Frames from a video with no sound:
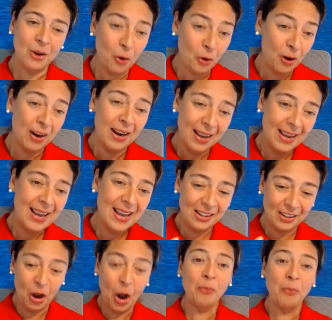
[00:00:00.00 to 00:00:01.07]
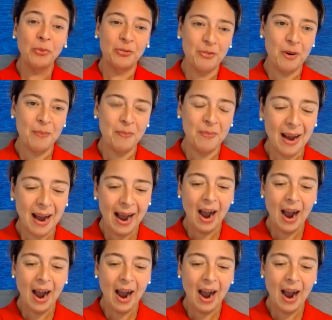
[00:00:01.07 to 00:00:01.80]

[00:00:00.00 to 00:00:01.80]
or it comes from